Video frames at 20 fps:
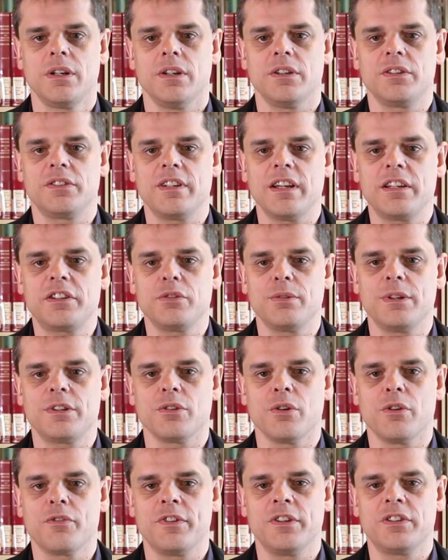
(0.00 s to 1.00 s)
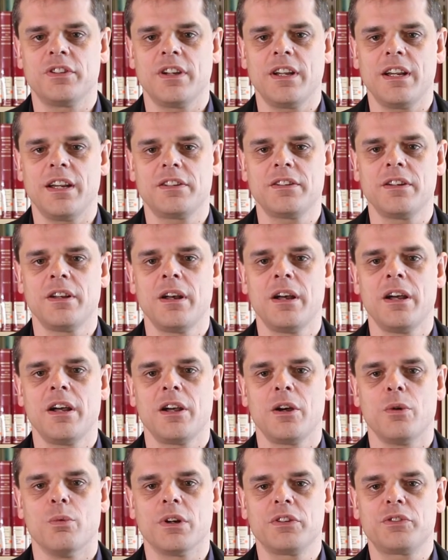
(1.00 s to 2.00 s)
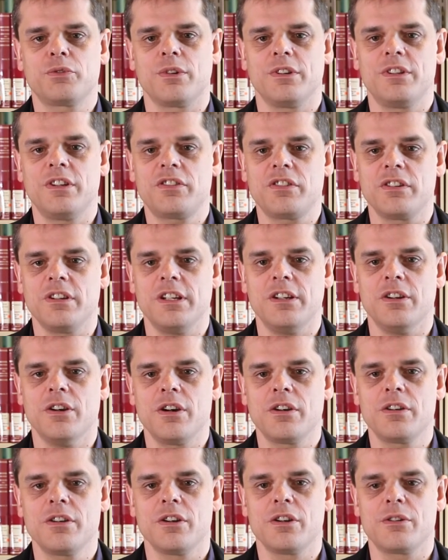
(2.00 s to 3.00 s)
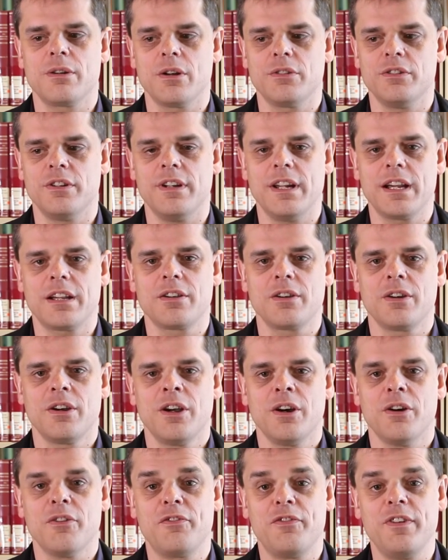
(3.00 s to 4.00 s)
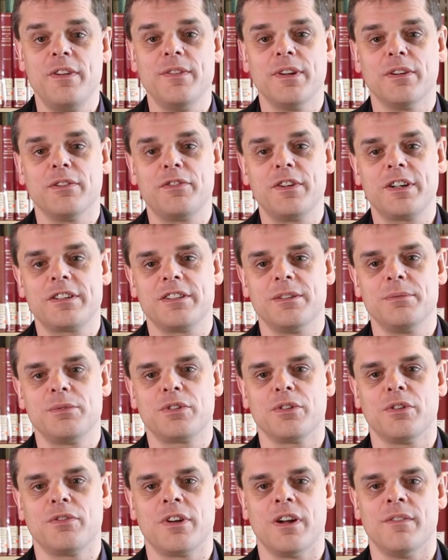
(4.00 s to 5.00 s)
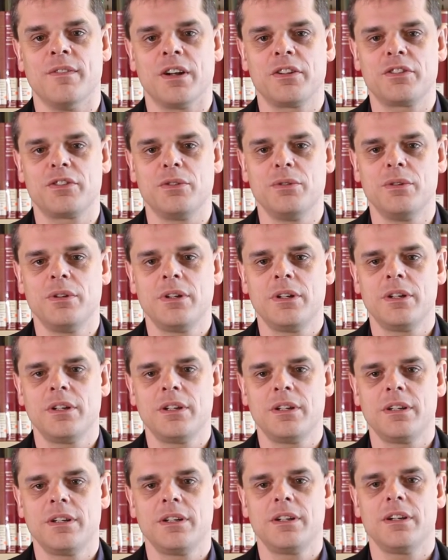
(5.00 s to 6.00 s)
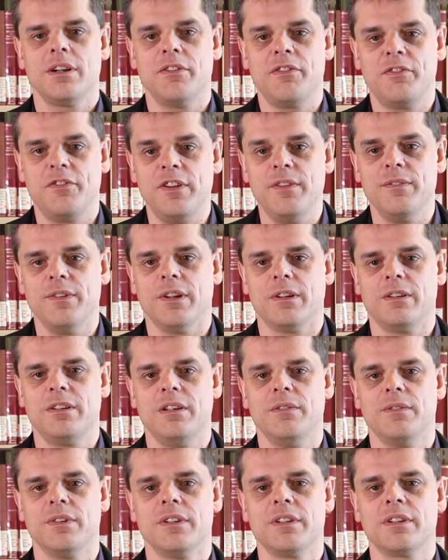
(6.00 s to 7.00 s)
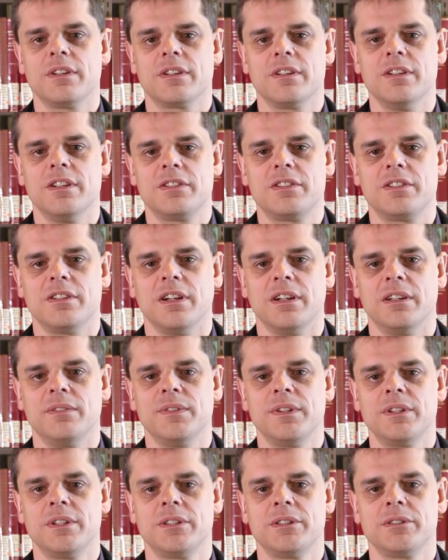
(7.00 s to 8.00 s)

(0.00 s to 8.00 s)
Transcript: A statuette of his head was traditionally hung around the neck of female victims of Lamashtu, a female demon this time.